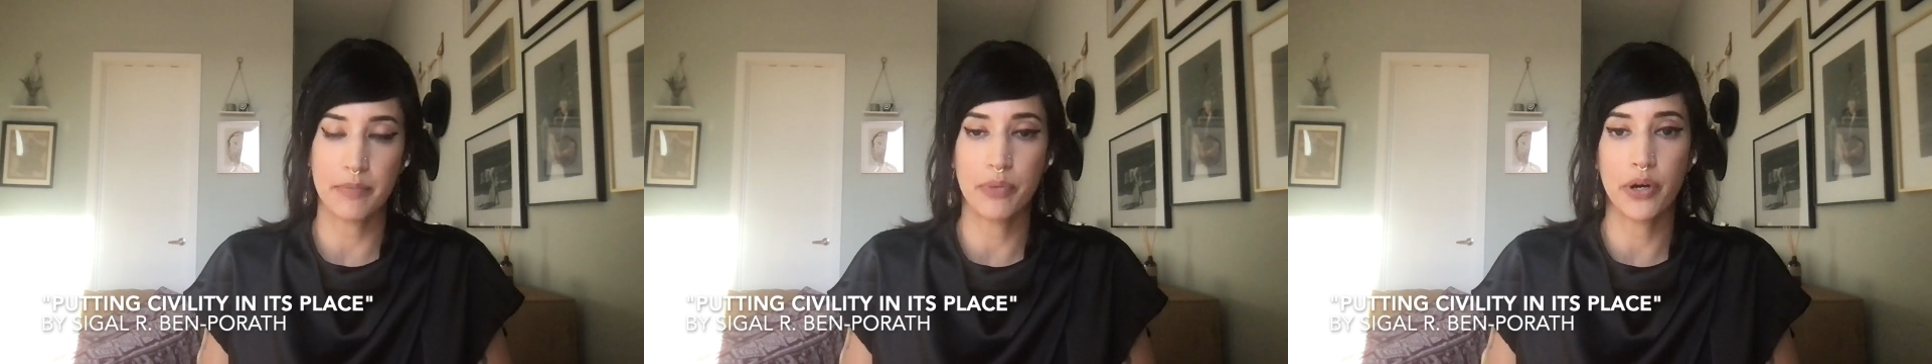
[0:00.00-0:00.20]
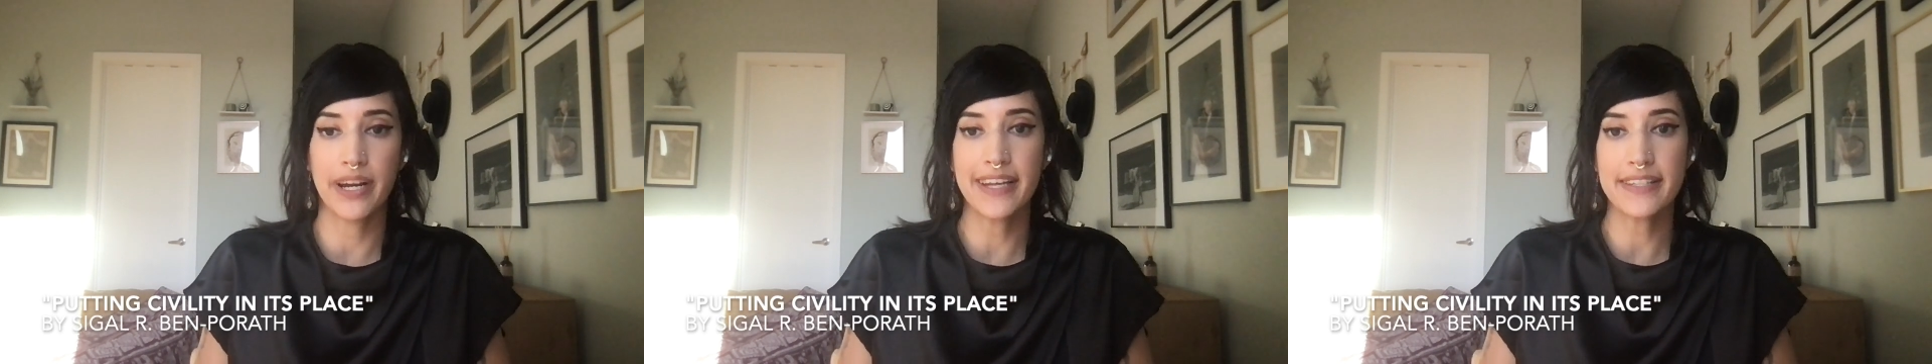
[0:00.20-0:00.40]

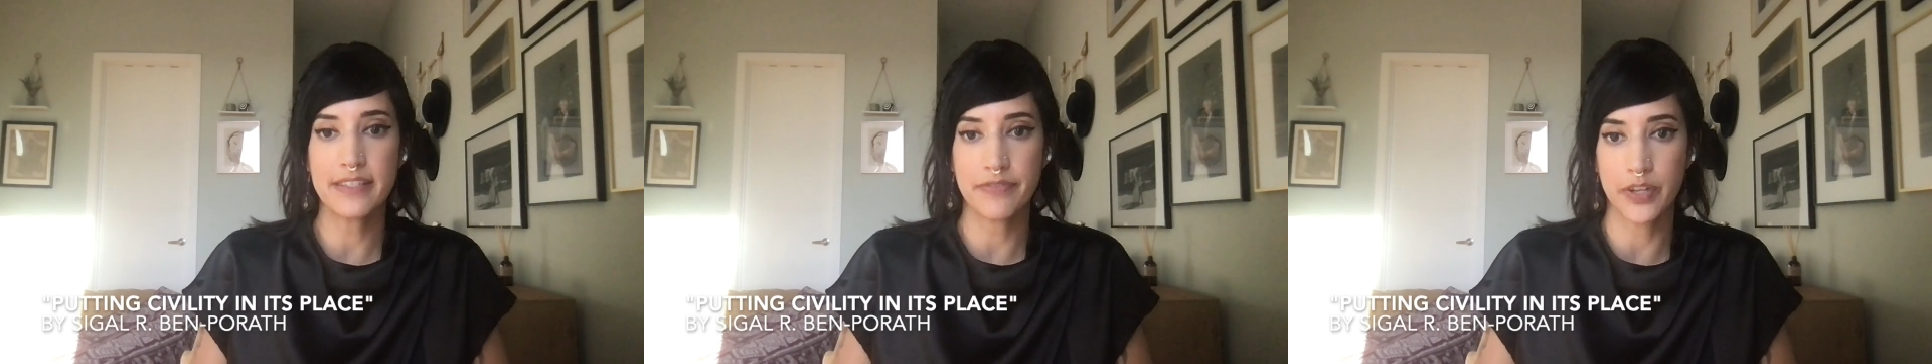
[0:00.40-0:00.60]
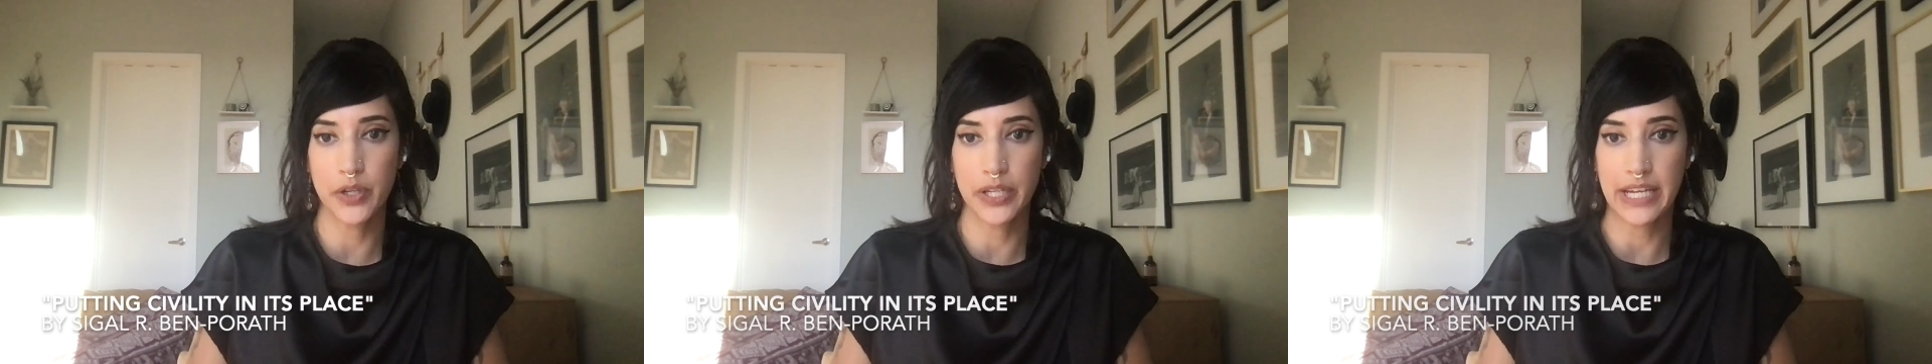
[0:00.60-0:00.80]
Putting
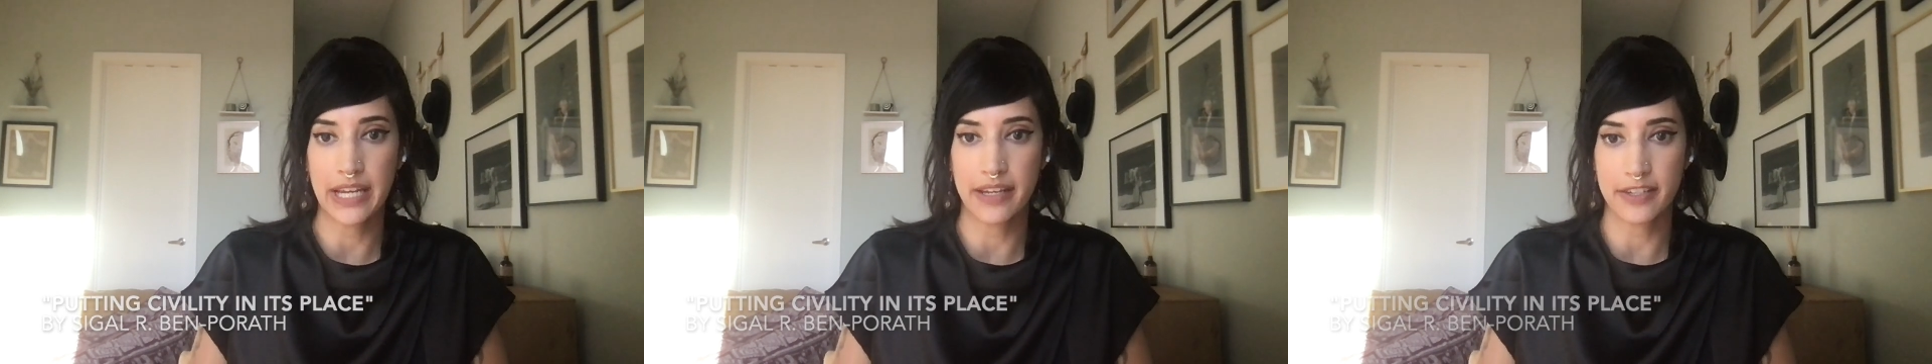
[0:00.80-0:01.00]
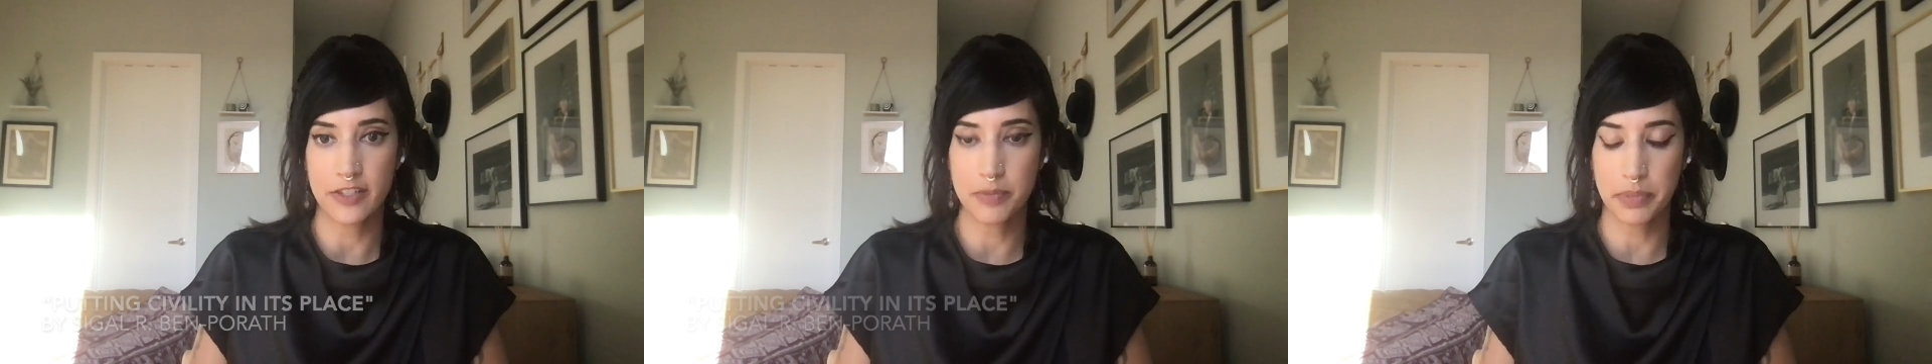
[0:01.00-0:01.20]
Civility
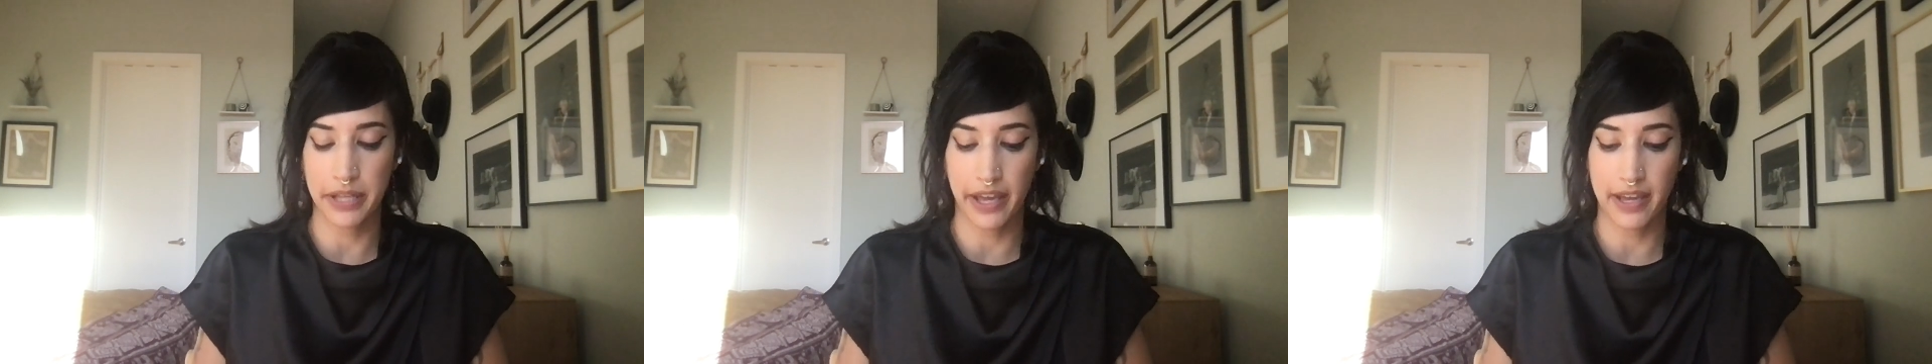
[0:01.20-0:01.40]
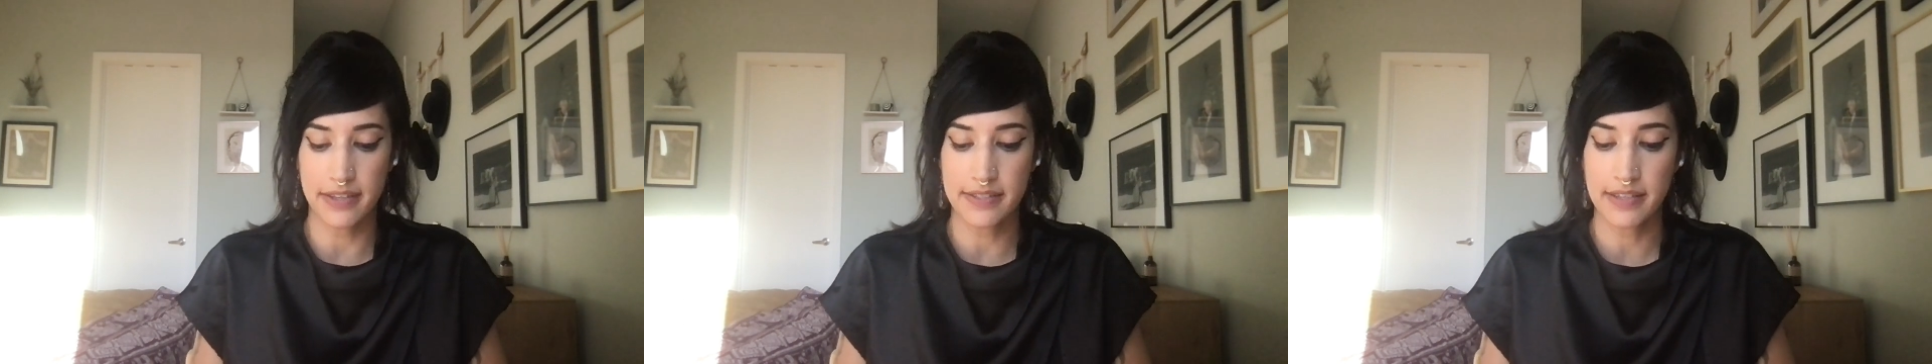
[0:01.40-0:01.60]
in Its
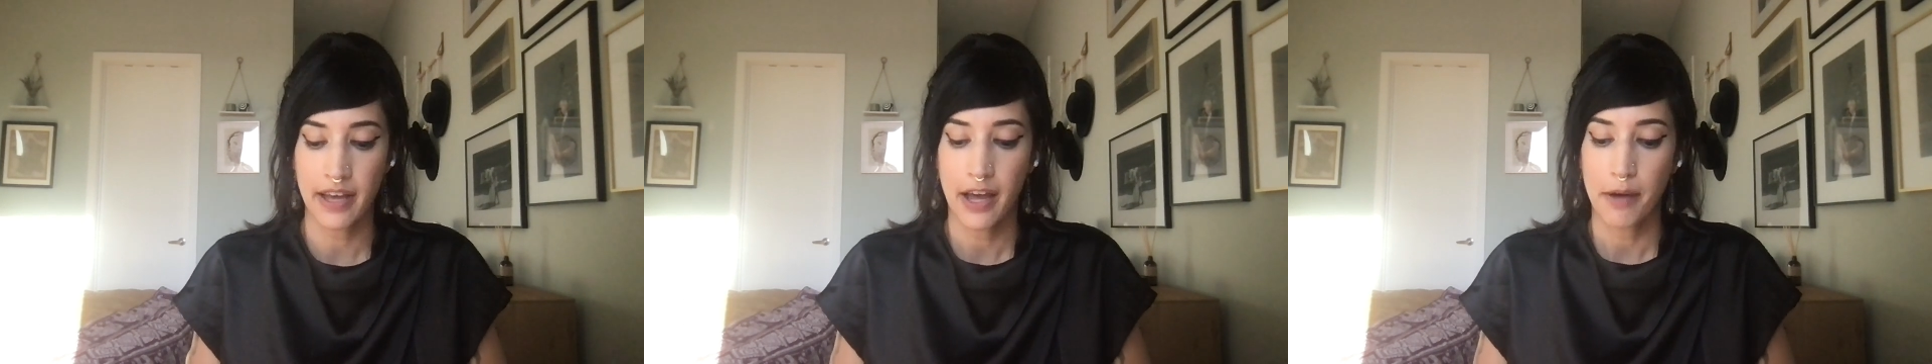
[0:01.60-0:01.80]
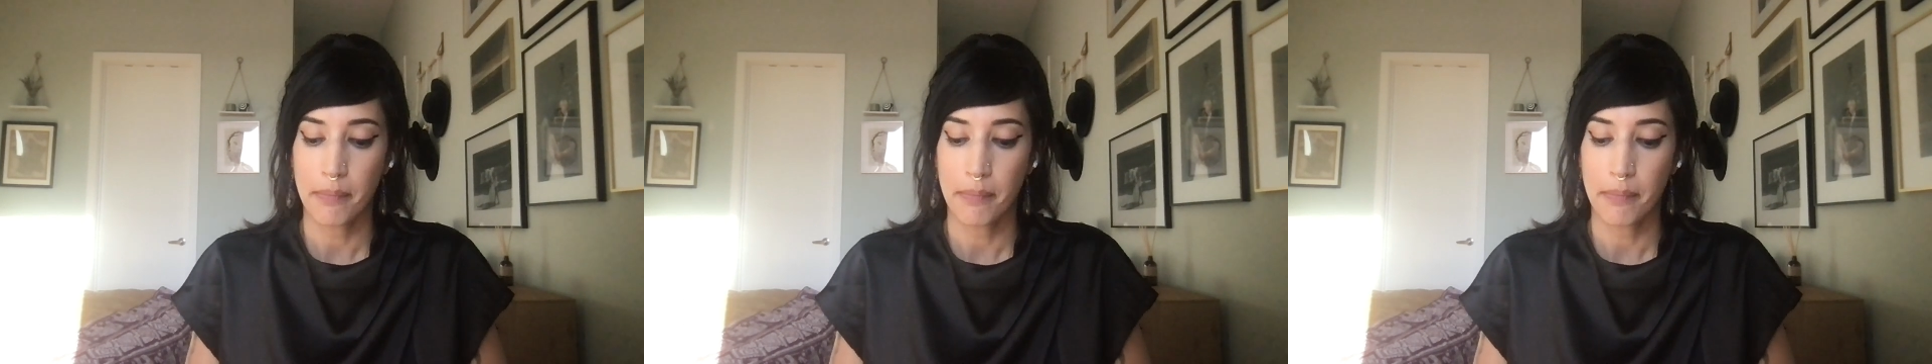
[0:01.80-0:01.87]
Place